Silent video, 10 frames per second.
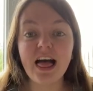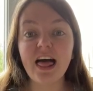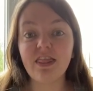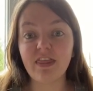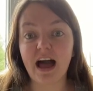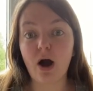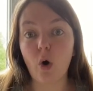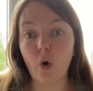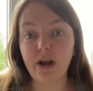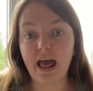that
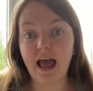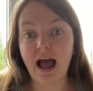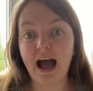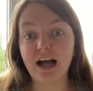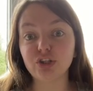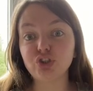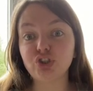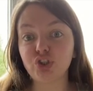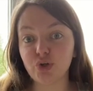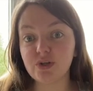on a
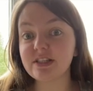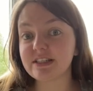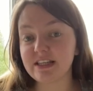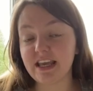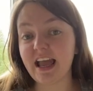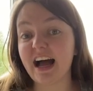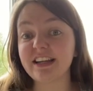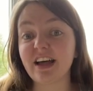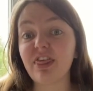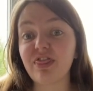Tuesday and
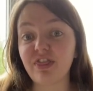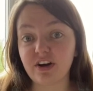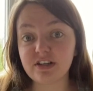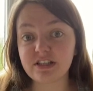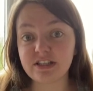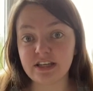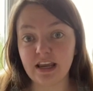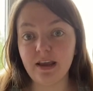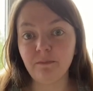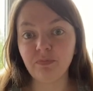a
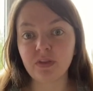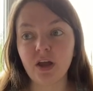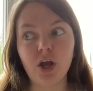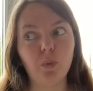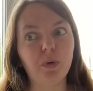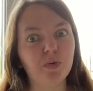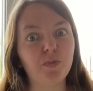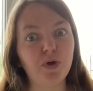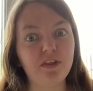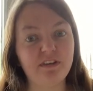Thursday we would
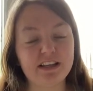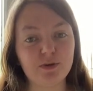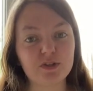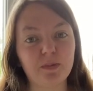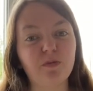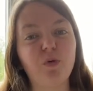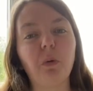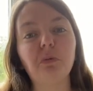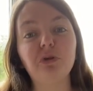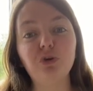put the videos up of what we
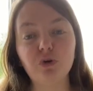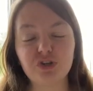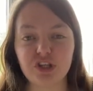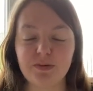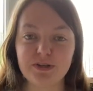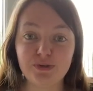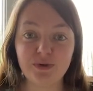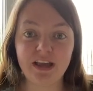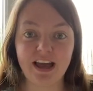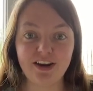would usually be
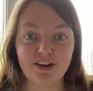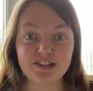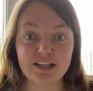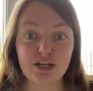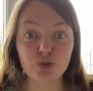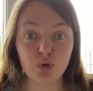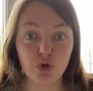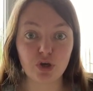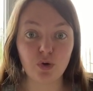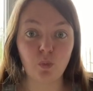doing in nursery so that you
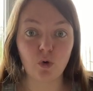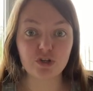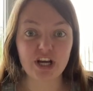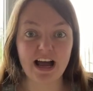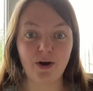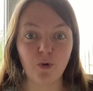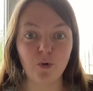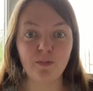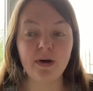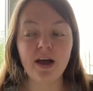could watch at
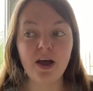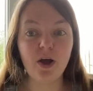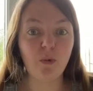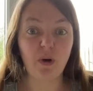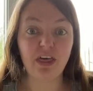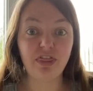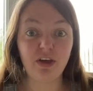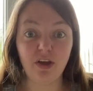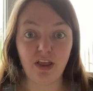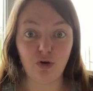home with
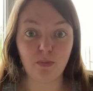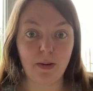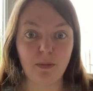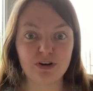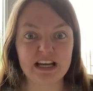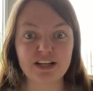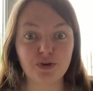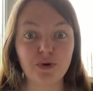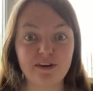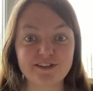your mum or dad or
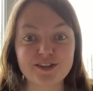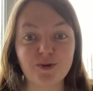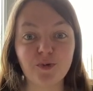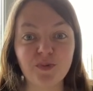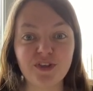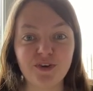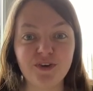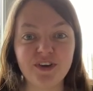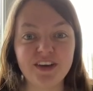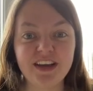whoever's at home with you.
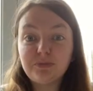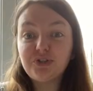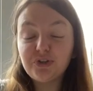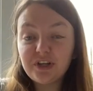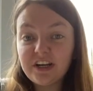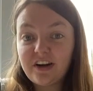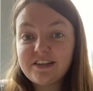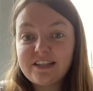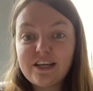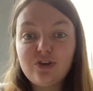I'm sure at
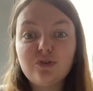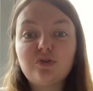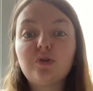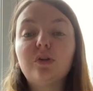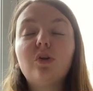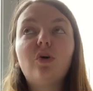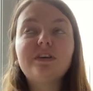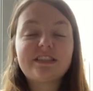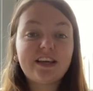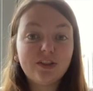nursery you do
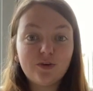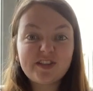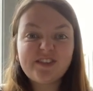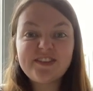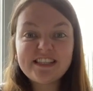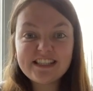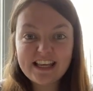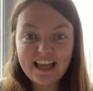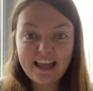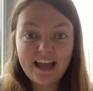lots and lots of
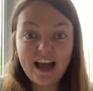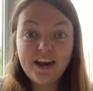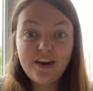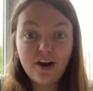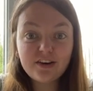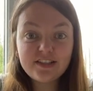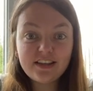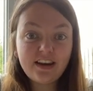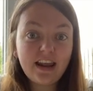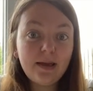singing and
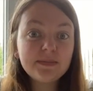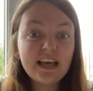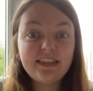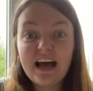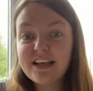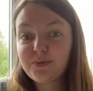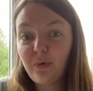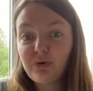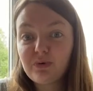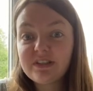nursery rhymes, and that's what
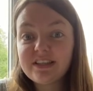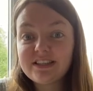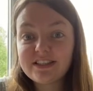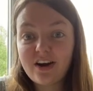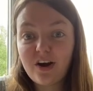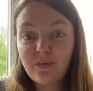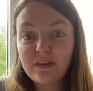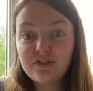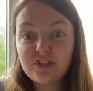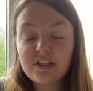we're going to start
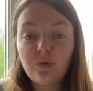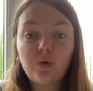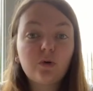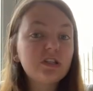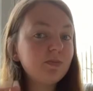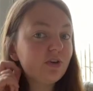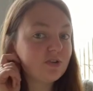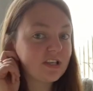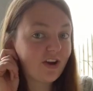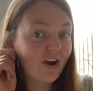with just now. We're going to be
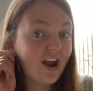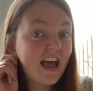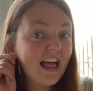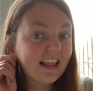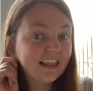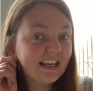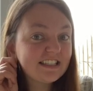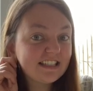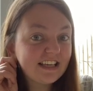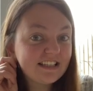using our
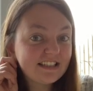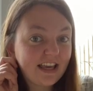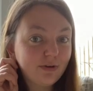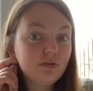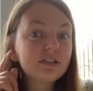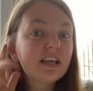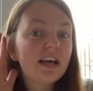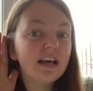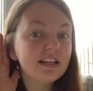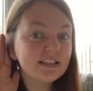listening skills
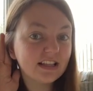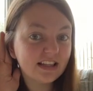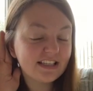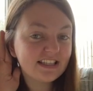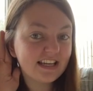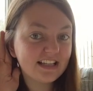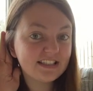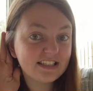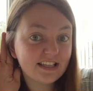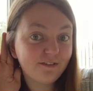to listen
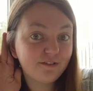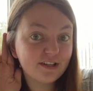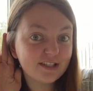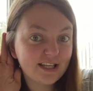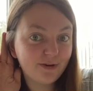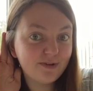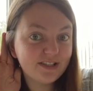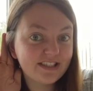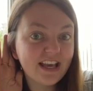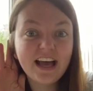into different
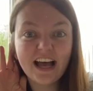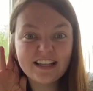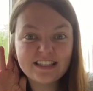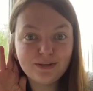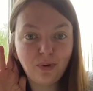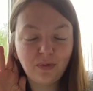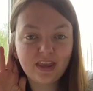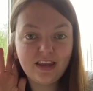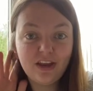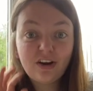sounds and see what we
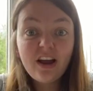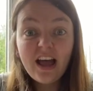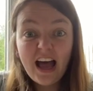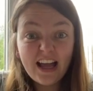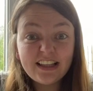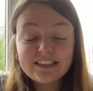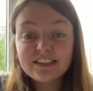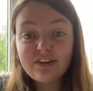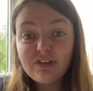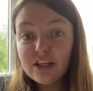can hear. And this is
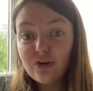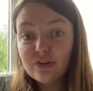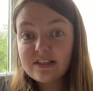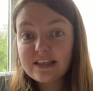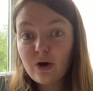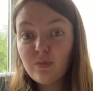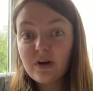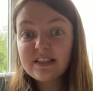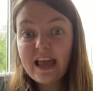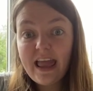a really good skill
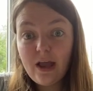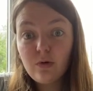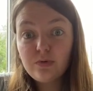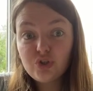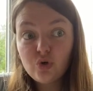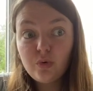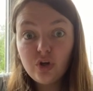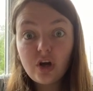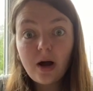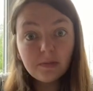because it helps you when you
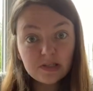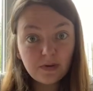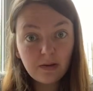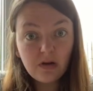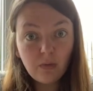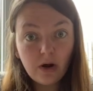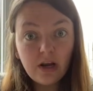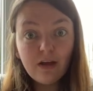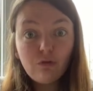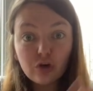come to primary one.
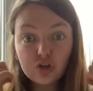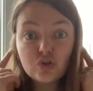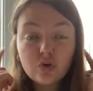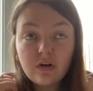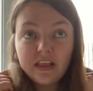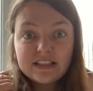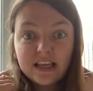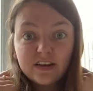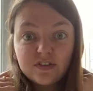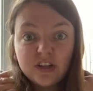If you can do all this kind
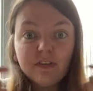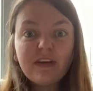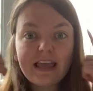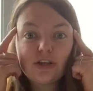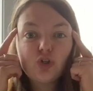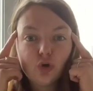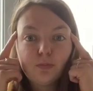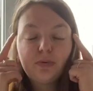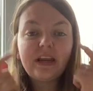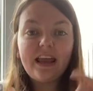of stuff, it gets your
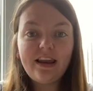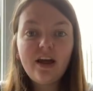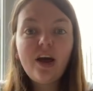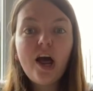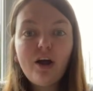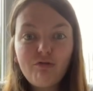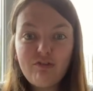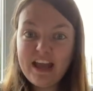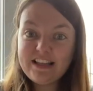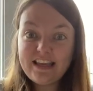brain
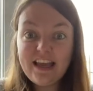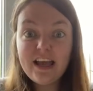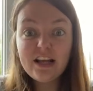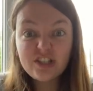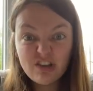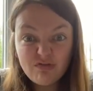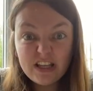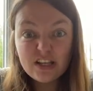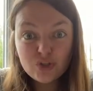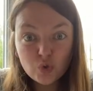ready to
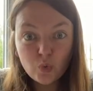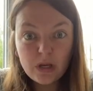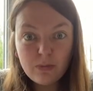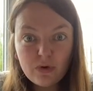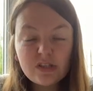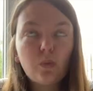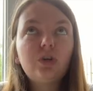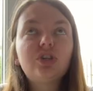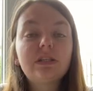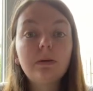read storybooks, which
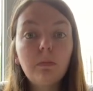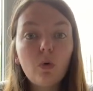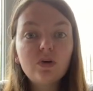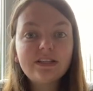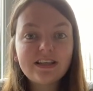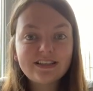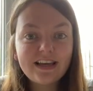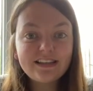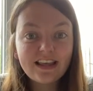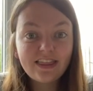is the most
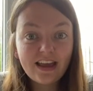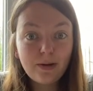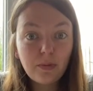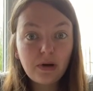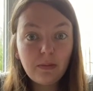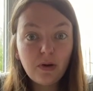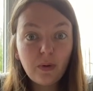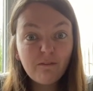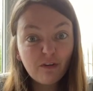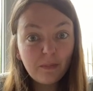exciting thing about primary
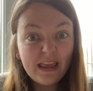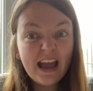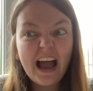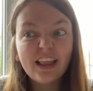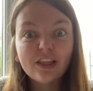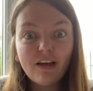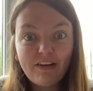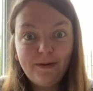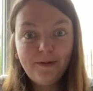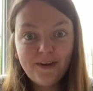one for me. I love it.
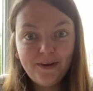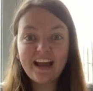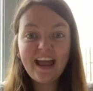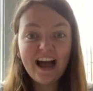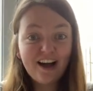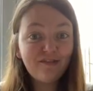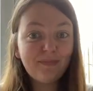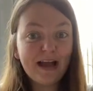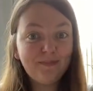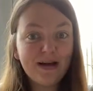I have
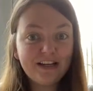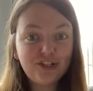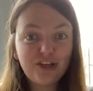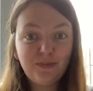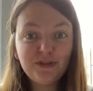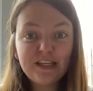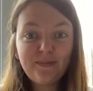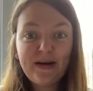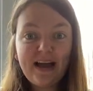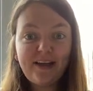my magic music
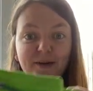bag.